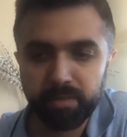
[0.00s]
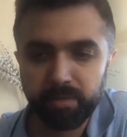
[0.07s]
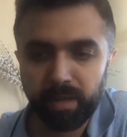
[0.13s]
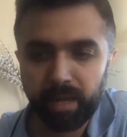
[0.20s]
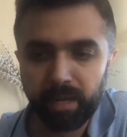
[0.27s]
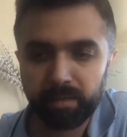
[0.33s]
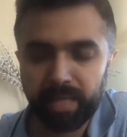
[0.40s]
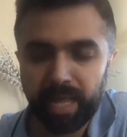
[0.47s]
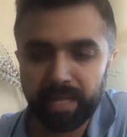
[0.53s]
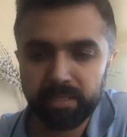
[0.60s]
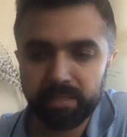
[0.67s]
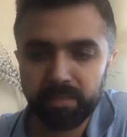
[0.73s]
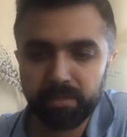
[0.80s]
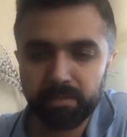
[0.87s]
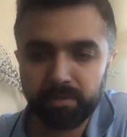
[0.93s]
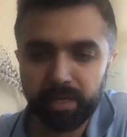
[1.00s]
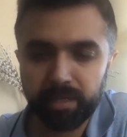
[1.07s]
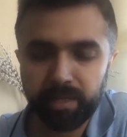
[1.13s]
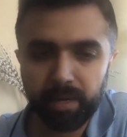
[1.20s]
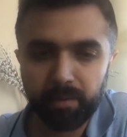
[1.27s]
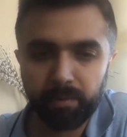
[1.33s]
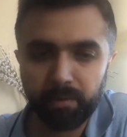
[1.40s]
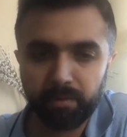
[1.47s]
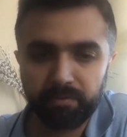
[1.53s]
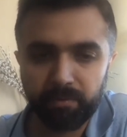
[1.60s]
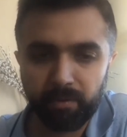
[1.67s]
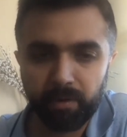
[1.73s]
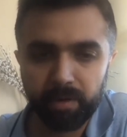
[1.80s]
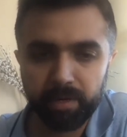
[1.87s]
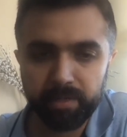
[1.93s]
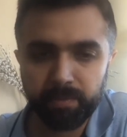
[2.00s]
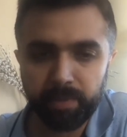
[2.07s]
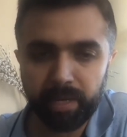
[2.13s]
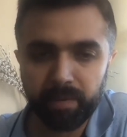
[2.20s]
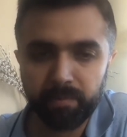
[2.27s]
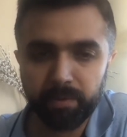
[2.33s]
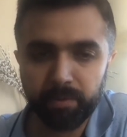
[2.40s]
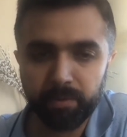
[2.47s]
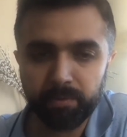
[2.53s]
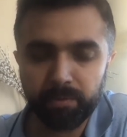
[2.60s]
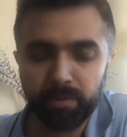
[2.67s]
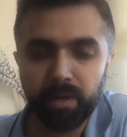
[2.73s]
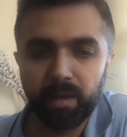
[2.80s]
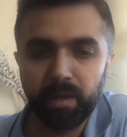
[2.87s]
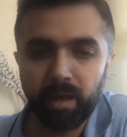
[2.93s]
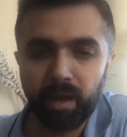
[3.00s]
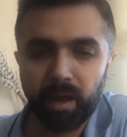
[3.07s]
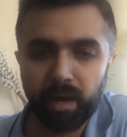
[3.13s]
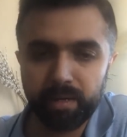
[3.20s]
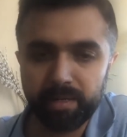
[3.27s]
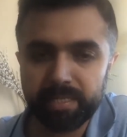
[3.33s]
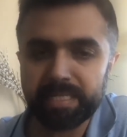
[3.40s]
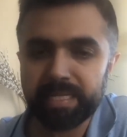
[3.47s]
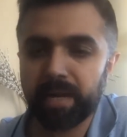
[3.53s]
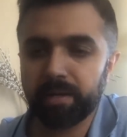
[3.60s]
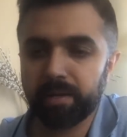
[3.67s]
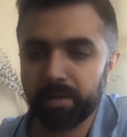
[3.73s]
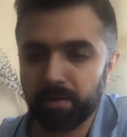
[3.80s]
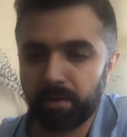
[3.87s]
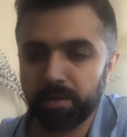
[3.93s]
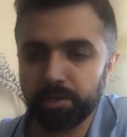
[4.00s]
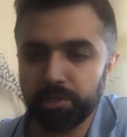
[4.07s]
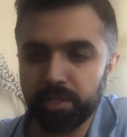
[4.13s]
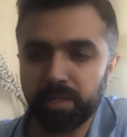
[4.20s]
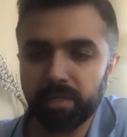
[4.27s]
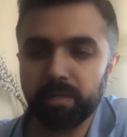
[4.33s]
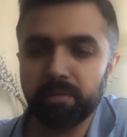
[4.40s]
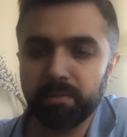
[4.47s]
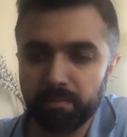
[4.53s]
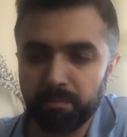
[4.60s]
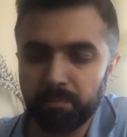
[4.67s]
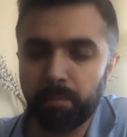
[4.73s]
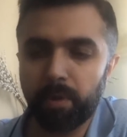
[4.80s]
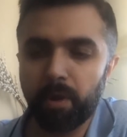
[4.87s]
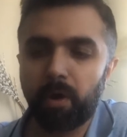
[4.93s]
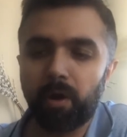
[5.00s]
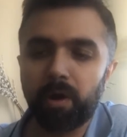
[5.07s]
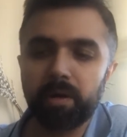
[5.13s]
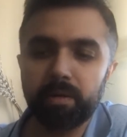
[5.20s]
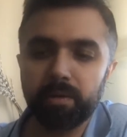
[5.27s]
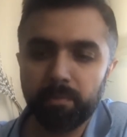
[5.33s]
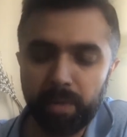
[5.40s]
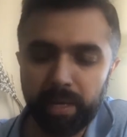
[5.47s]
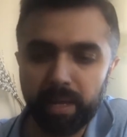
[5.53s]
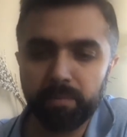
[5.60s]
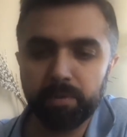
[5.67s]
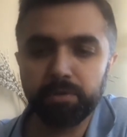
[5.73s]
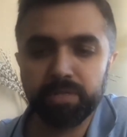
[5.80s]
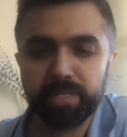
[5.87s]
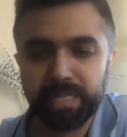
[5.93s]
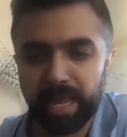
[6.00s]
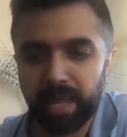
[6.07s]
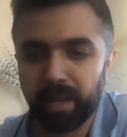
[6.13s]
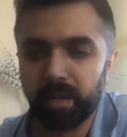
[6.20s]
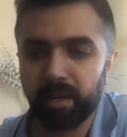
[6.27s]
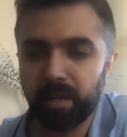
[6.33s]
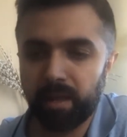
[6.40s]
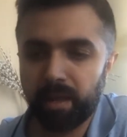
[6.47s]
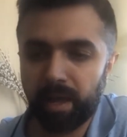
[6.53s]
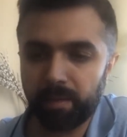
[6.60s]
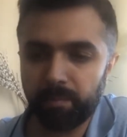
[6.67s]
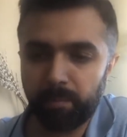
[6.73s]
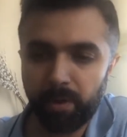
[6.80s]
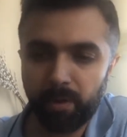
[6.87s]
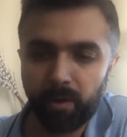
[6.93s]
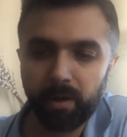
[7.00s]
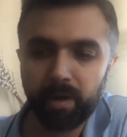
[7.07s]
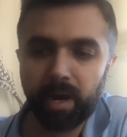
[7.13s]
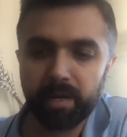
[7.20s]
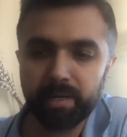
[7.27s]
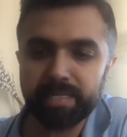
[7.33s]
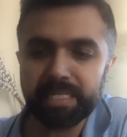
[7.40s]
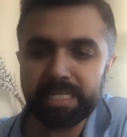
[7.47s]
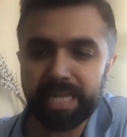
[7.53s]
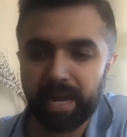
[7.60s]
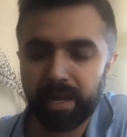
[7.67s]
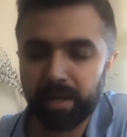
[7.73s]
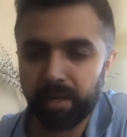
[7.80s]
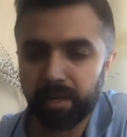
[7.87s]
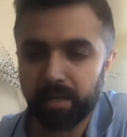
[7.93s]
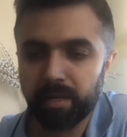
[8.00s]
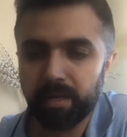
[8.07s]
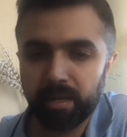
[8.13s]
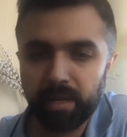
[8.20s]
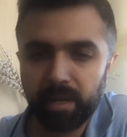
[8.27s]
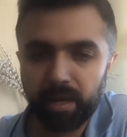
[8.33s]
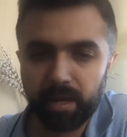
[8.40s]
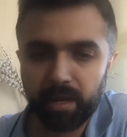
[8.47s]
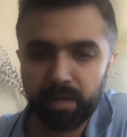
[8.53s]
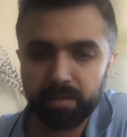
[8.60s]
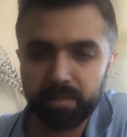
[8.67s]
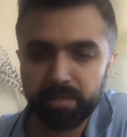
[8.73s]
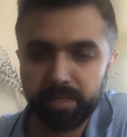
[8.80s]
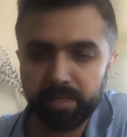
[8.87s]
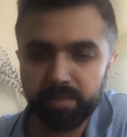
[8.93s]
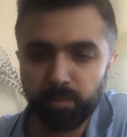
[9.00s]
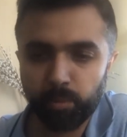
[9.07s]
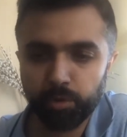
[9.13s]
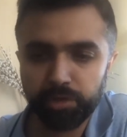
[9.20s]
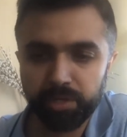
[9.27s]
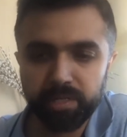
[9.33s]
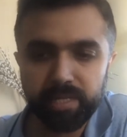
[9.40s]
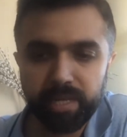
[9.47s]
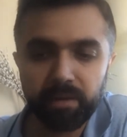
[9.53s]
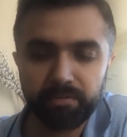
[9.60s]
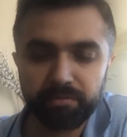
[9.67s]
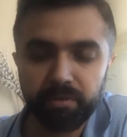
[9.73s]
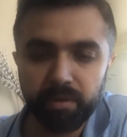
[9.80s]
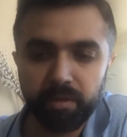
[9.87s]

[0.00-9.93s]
So that's the trait that I would look for, is being able to understand technology beyond being able to sell and beyond understanding the sales motion itself.